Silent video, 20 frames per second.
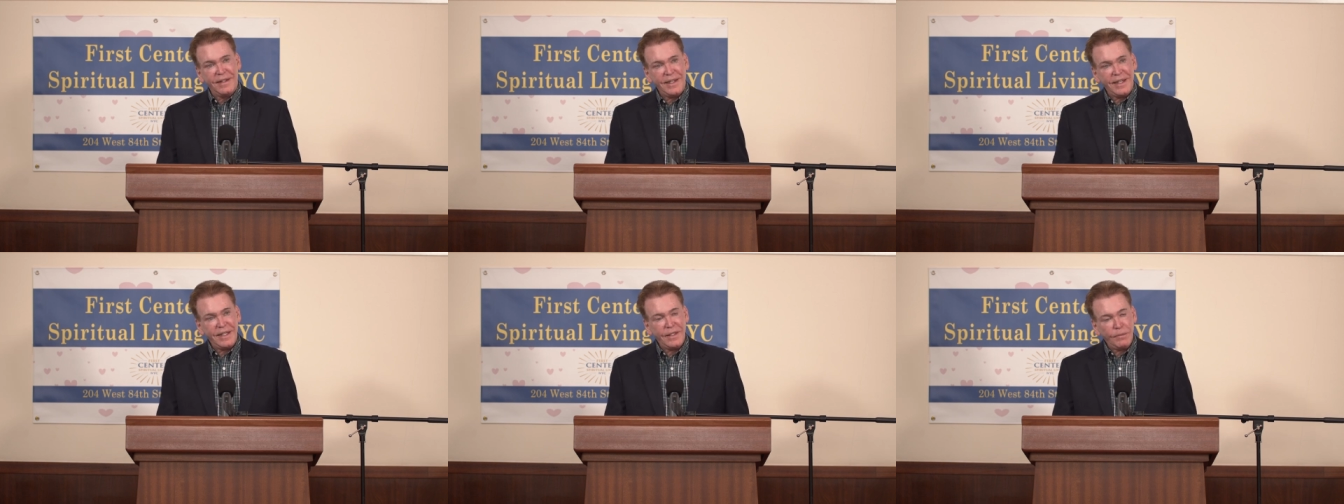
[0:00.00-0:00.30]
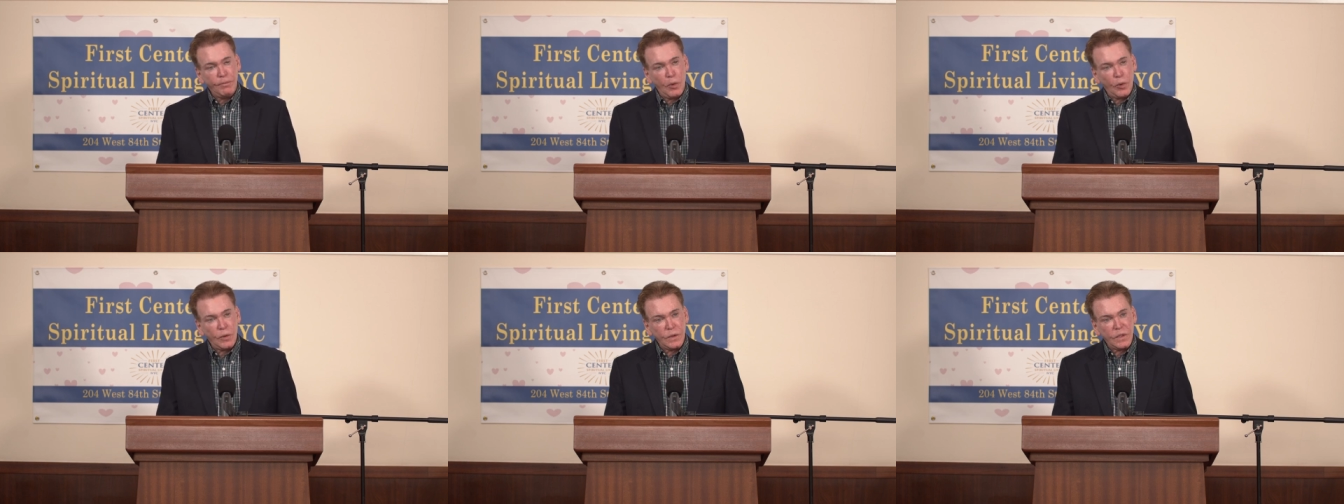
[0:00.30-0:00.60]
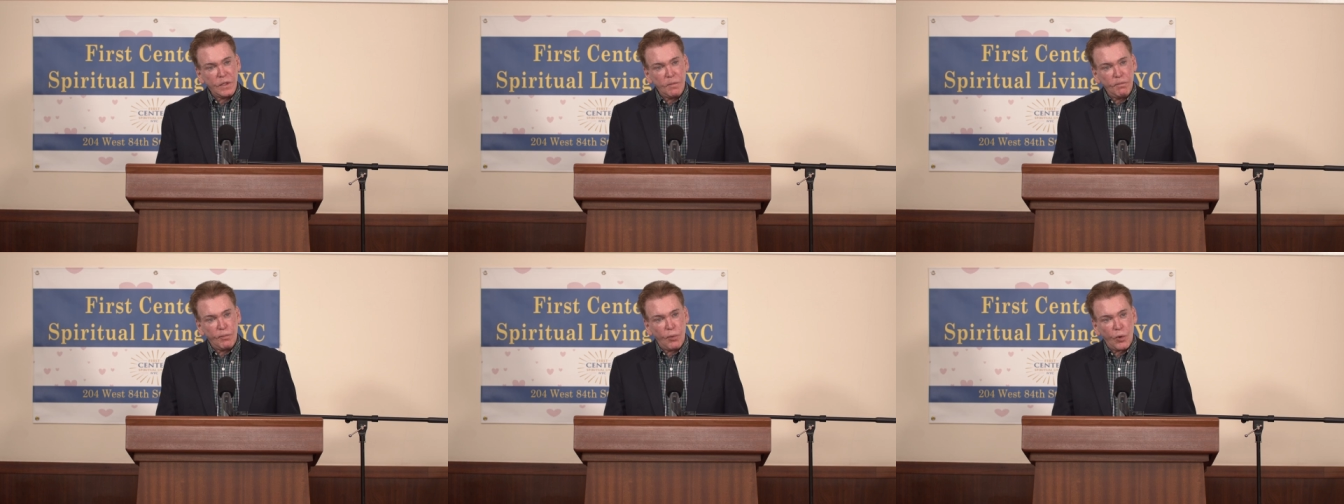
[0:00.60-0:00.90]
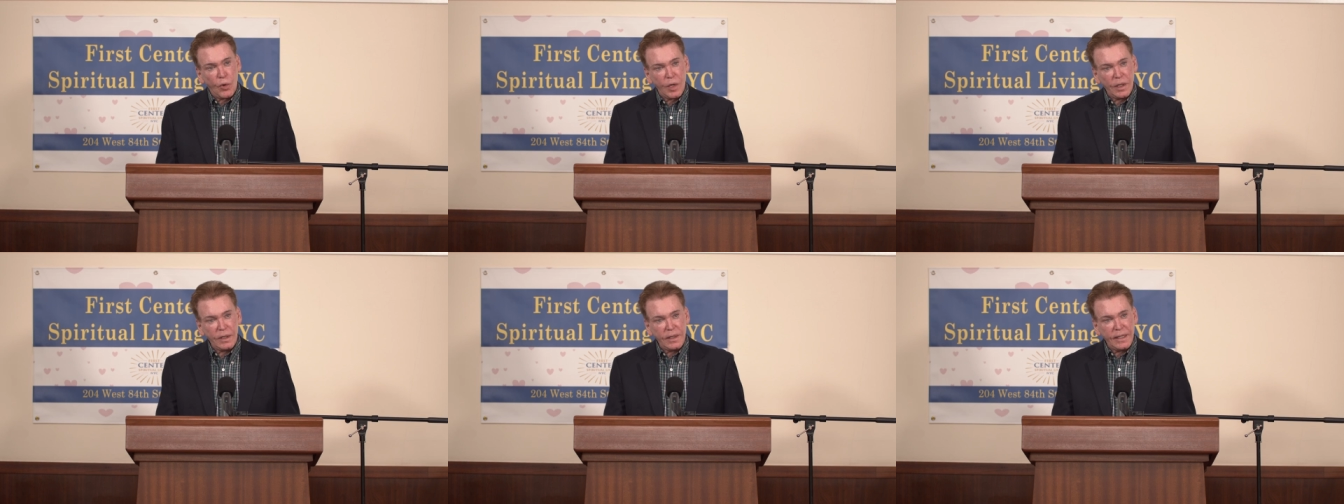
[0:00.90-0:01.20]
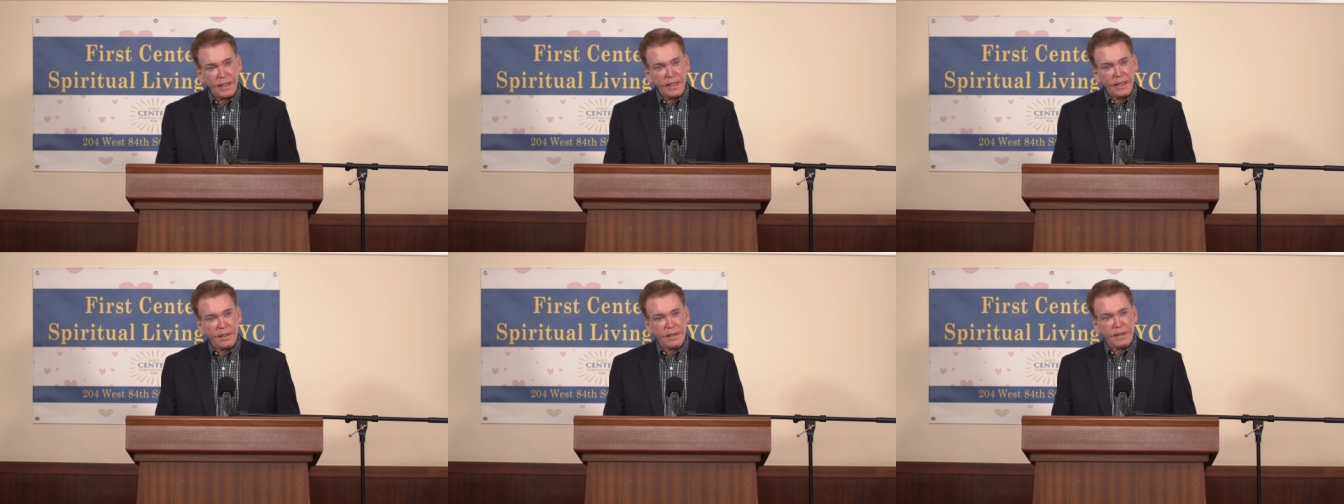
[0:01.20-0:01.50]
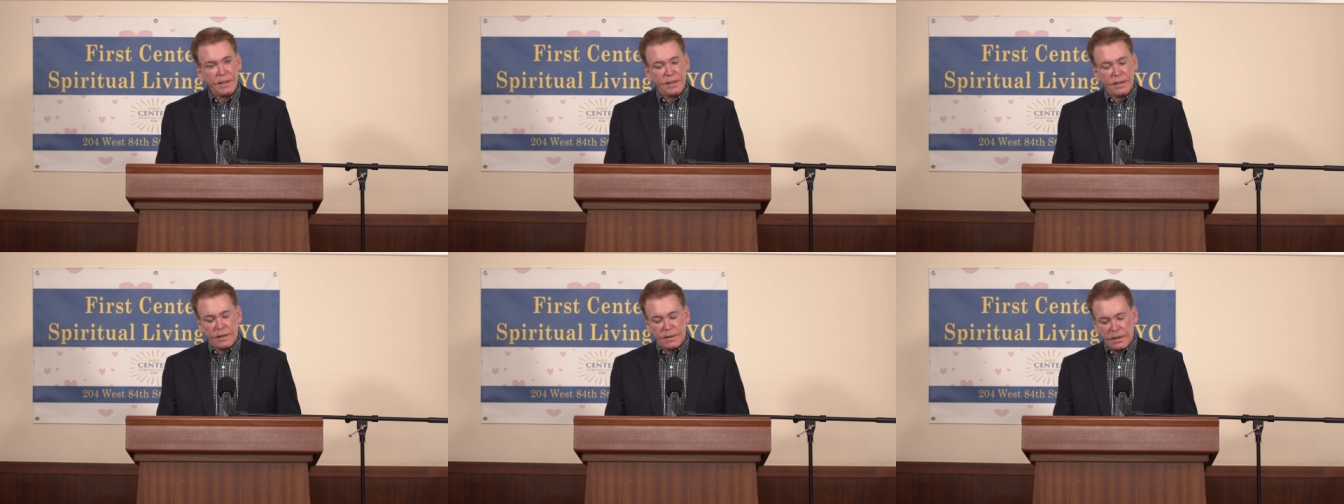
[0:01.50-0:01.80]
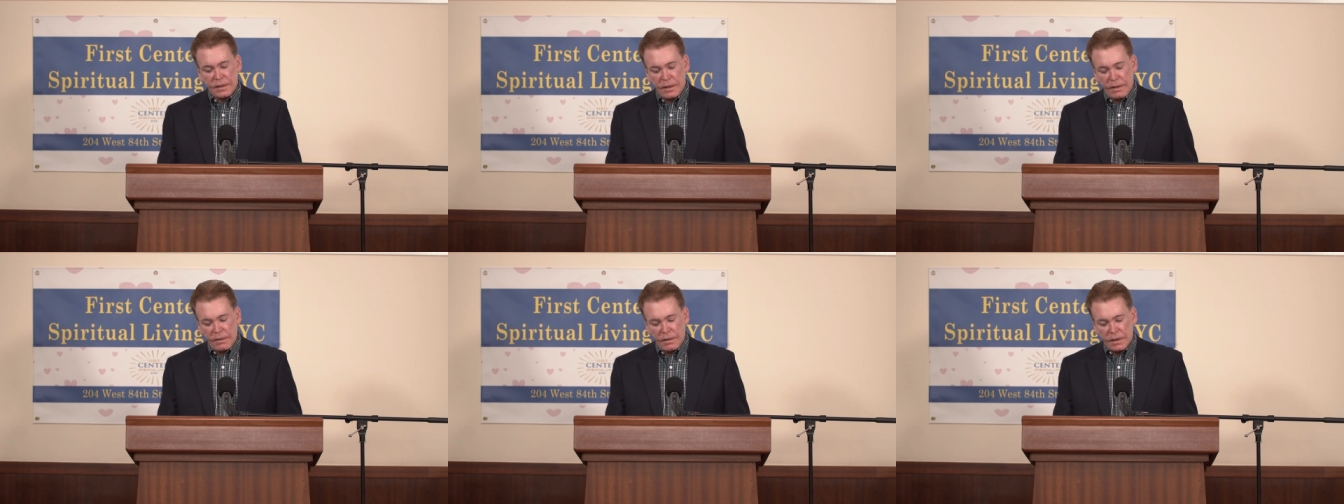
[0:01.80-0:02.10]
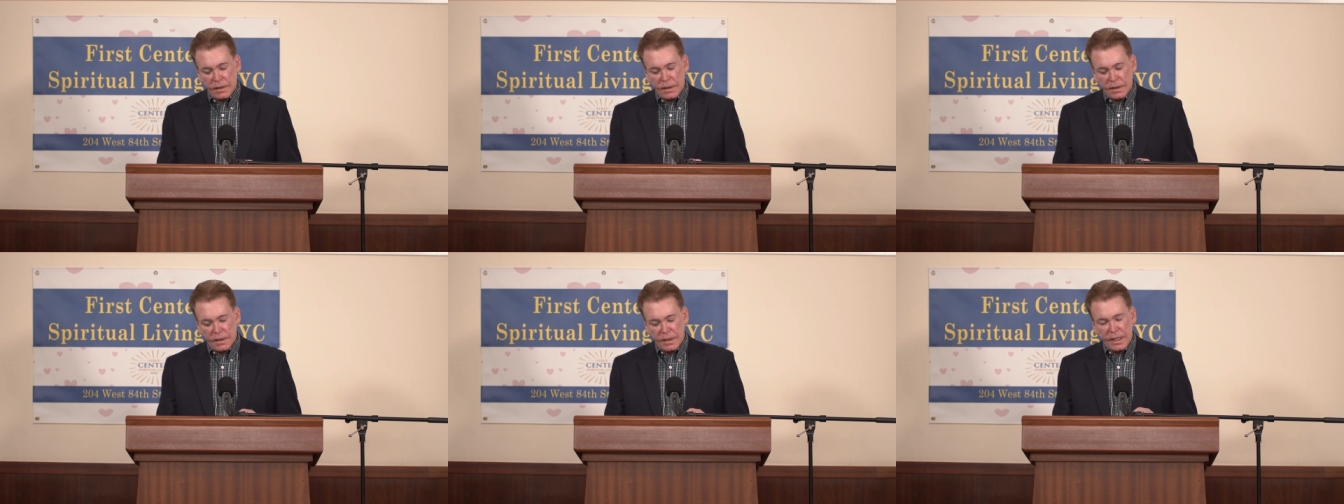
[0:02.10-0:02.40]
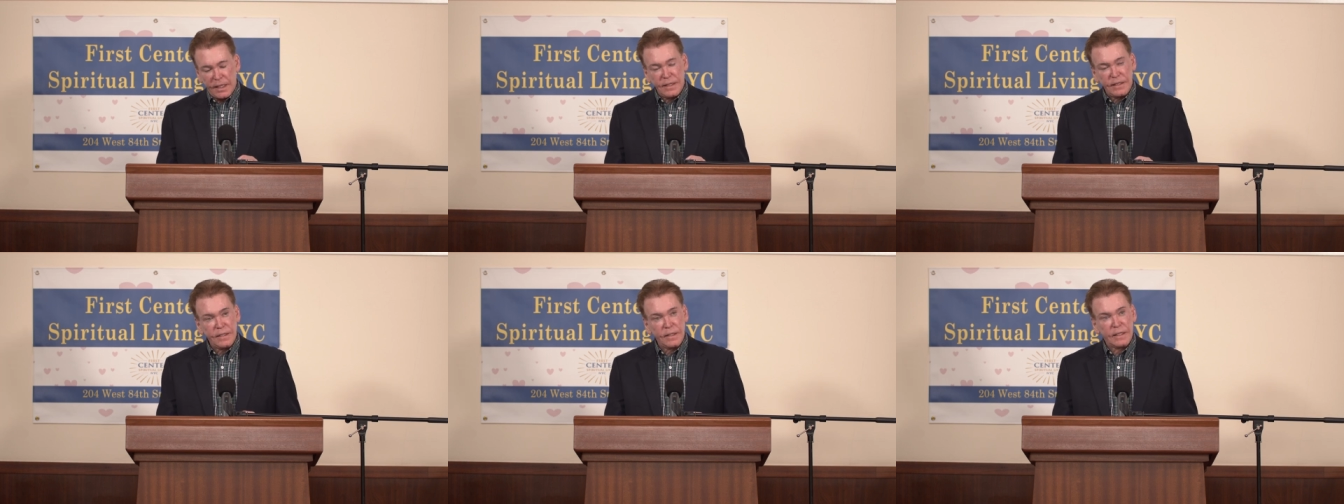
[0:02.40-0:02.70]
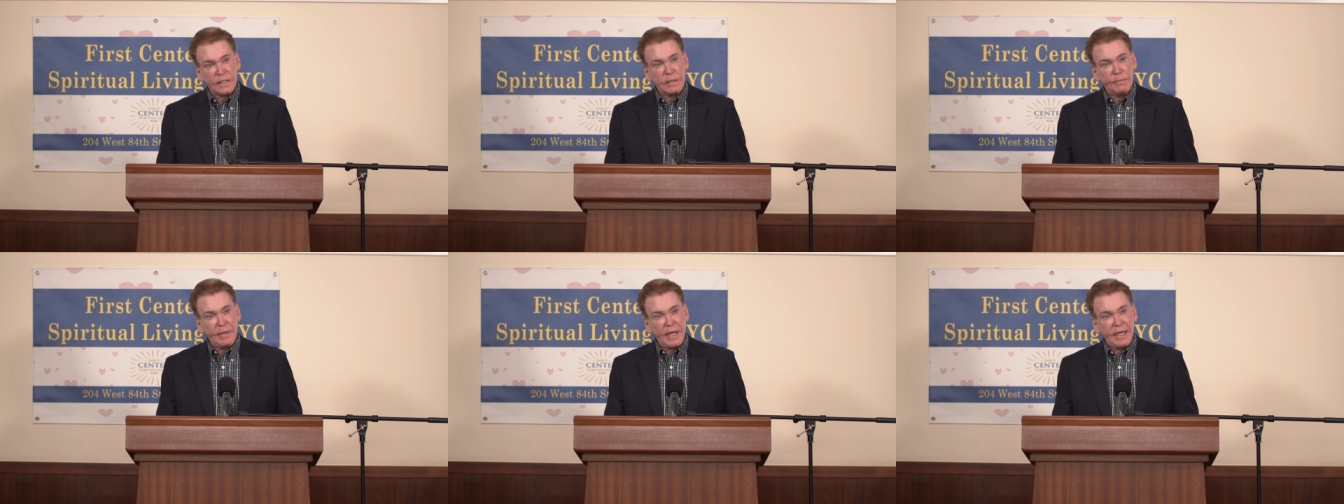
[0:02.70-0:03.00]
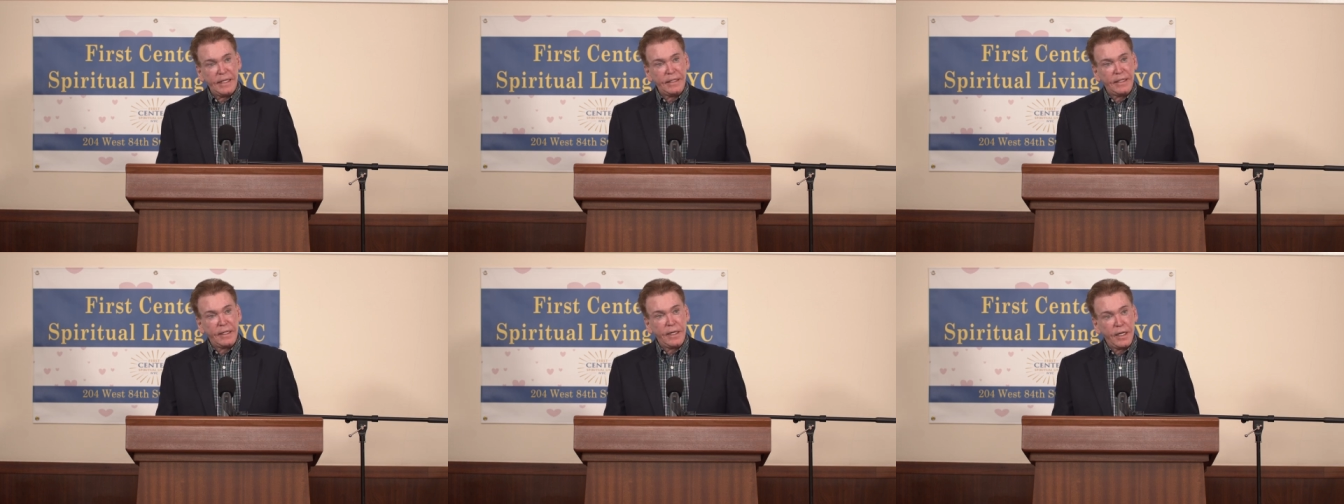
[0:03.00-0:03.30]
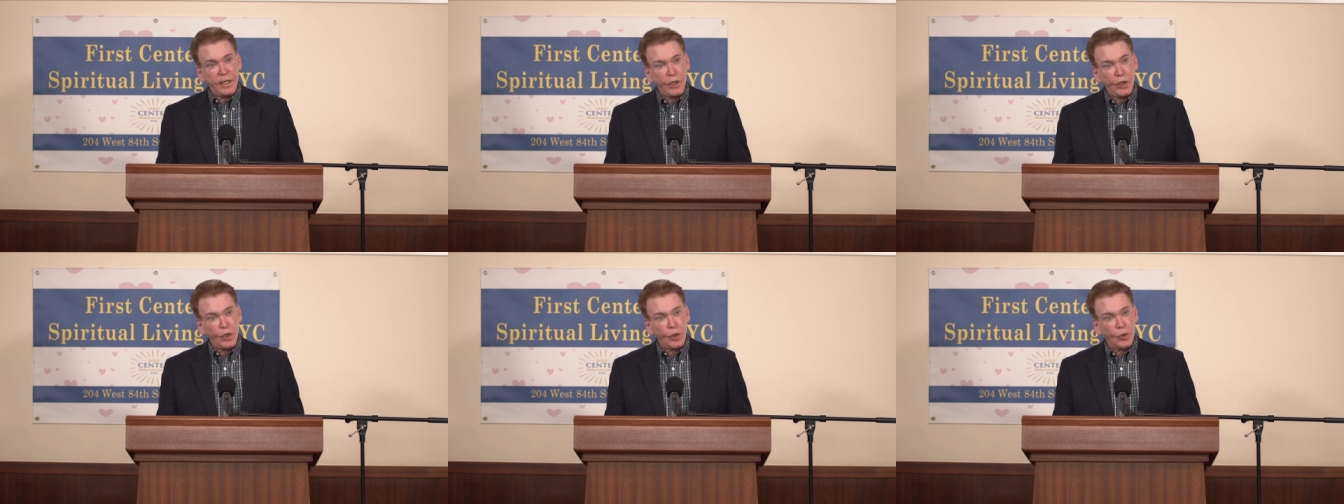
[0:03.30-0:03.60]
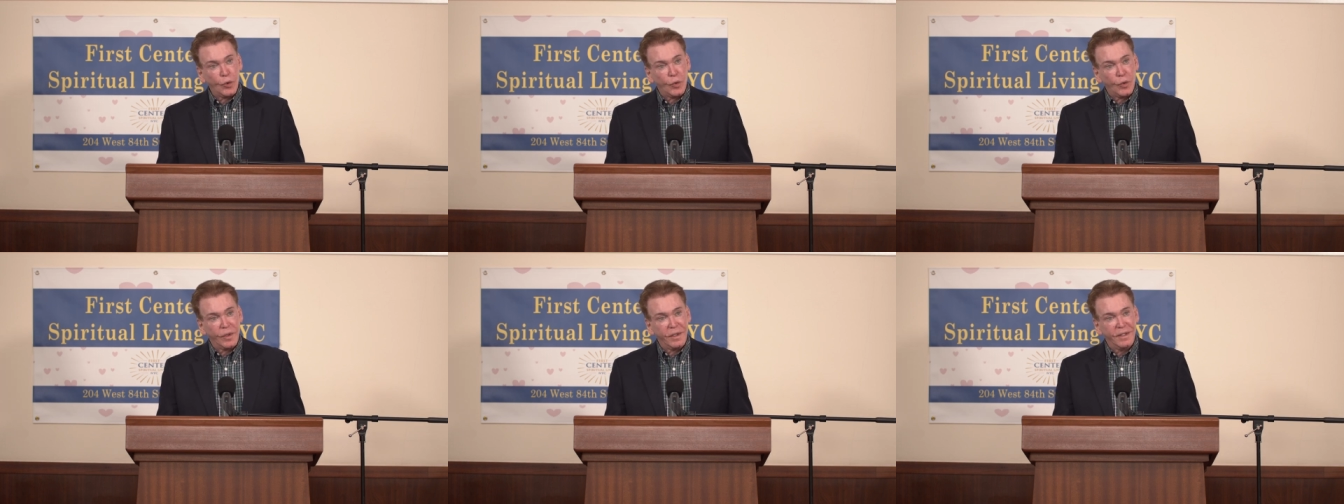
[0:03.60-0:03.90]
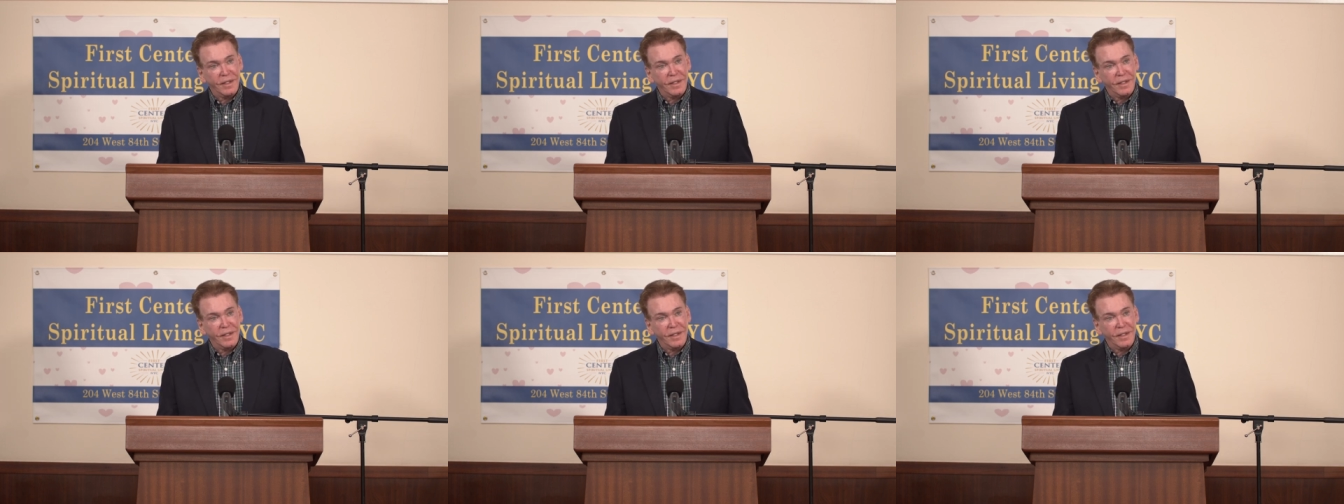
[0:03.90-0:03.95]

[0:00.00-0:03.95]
and most importantly, it's expanding in you.